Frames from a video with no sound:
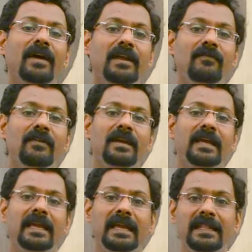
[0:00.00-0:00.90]
5,
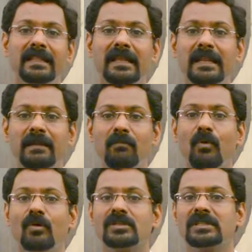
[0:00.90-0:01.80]
in the name
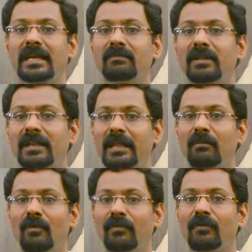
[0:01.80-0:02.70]
box type the
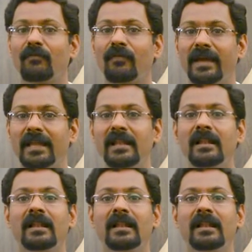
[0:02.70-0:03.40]
name of the file